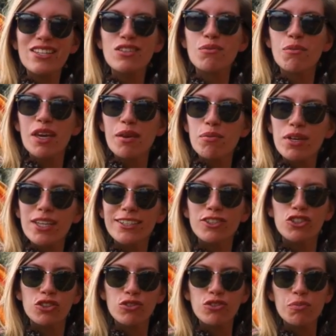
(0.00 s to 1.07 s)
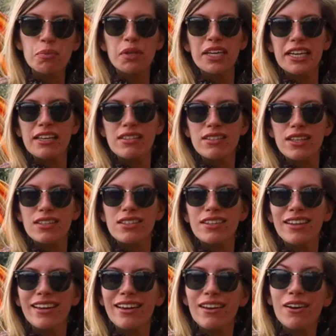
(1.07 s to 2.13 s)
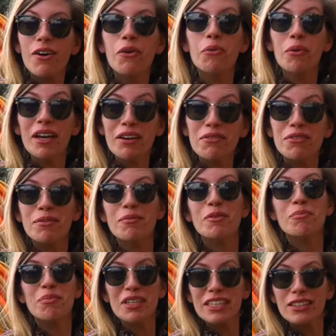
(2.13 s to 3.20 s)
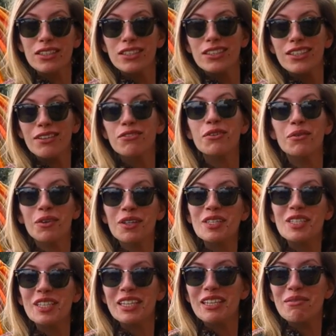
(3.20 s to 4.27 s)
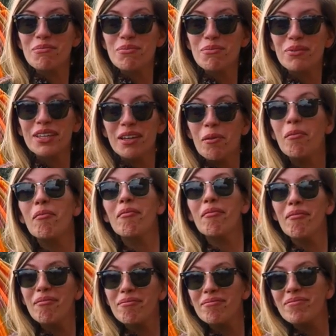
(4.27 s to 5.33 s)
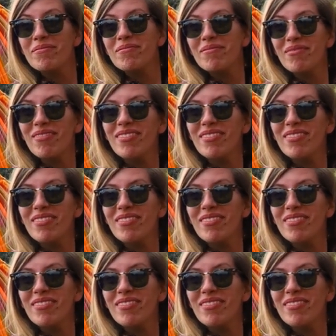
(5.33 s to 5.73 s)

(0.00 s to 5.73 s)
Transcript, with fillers: So maybe choose a place that's like away from the beach. Or pack your earplugs.